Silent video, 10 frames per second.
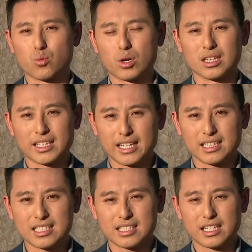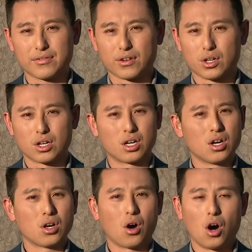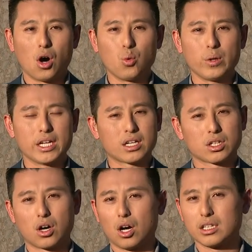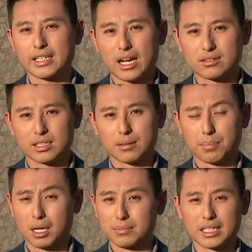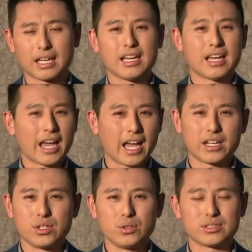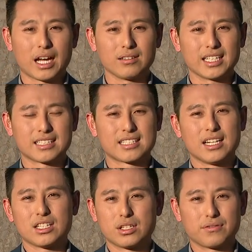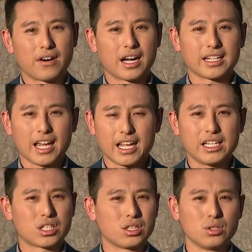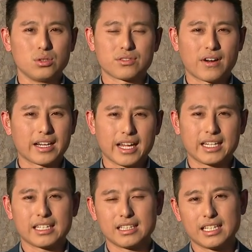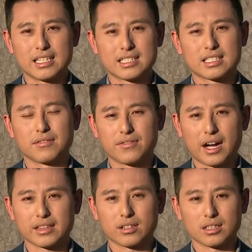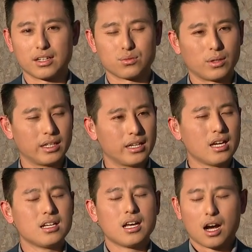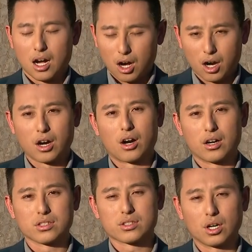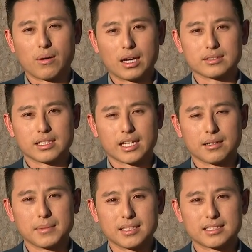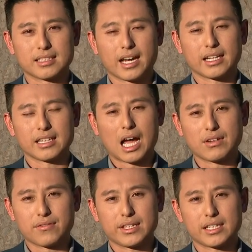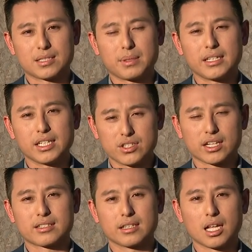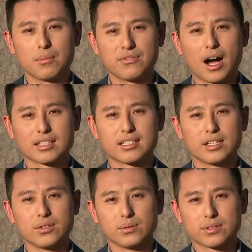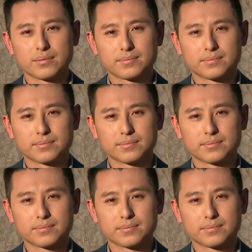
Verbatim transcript: relentlessly for her all week, calling out to the public and news outlets to find any clues, find any leads to find their loved one. Our hearts go out to them tonight. Live at Phoenix PD, Justin Lum, Fox 10 News.